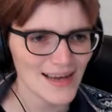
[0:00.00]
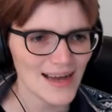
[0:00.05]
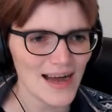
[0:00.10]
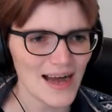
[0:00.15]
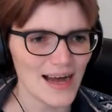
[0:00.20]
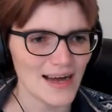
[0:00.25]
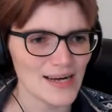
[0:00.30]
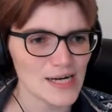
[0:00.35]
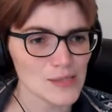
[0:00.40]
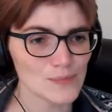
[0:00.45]

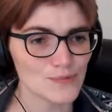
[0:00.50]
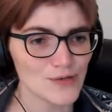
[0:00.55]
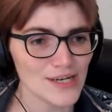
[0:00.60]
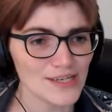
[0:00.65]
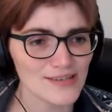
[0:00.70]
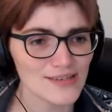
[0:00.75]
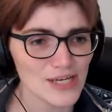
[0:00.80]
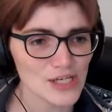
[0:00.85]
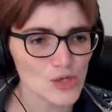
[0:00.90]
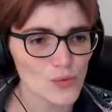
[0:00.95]

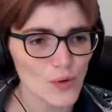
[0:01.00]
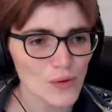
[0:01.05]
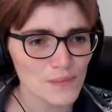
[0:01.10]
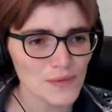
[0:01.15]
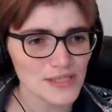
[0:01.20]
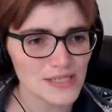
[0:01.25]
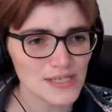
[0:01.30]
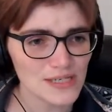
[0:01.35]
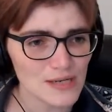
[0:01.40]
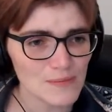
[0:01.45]
Prath, yes, you want
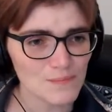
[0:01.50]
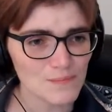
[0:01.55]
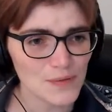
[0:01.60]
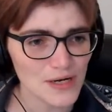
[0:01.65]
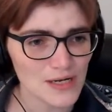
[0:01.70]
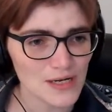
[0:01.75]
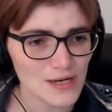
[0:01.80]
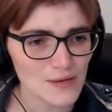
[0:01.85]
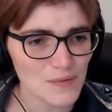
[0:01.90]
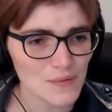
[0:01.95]
me to keep
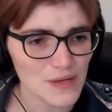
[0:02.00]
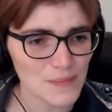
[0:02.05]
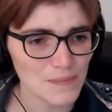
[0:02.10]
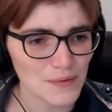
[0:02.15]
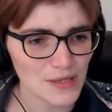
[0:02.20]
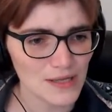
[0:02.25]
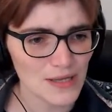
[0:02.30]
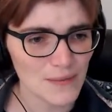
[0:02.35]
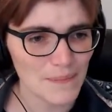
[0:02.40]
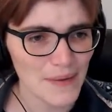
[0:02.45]
bugging
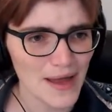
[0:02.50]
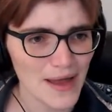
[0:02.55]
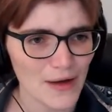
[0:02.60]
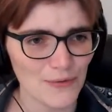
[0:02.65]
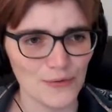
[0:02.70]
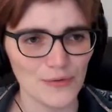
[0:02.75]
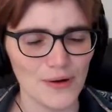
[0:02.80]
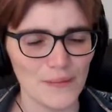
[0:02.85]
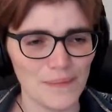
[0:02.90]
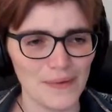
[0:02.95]
people
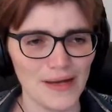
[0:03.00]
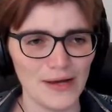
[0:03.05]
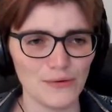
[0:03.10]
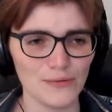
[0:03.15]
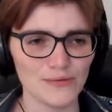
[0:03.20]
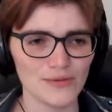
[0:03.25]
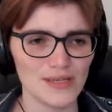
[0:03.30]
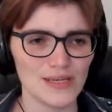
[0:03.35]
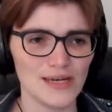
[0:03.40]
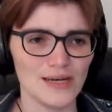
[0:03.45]

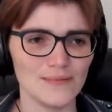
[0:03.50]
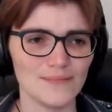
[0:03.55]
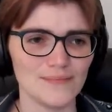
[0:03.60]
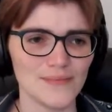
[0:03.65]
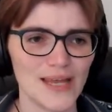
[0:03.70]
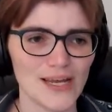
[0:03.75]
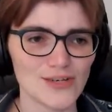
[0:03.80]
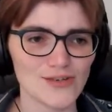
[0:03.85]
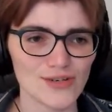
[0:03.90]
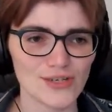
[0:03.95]
about the
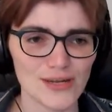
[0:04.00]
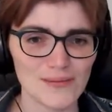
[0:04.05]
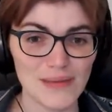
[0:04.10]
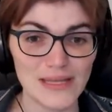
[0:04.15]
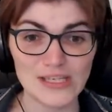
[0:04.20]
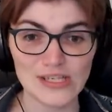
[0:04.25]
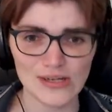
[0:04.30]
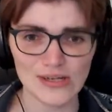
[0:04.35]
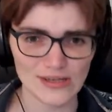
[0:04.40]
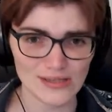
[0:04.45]
extra
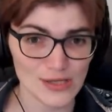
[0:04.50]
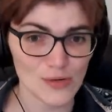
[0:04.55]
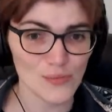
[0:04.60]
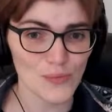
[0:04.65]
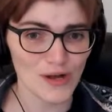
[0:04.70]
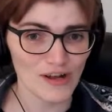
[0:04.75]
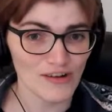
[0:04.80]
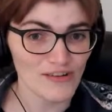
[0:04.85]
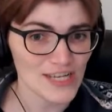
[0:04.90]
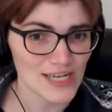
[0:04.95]
dimensions? Don't
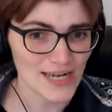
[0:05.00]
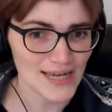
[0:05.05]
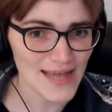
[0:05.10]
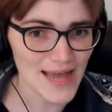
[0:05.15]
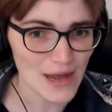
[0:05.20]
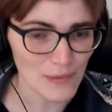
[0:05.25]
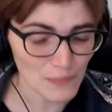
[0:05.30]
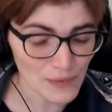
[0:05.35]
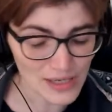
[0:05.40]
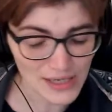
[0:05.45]
worry, I
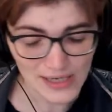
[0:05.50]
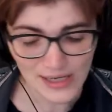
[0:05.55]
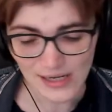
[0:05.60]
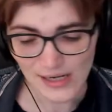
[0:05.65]
am.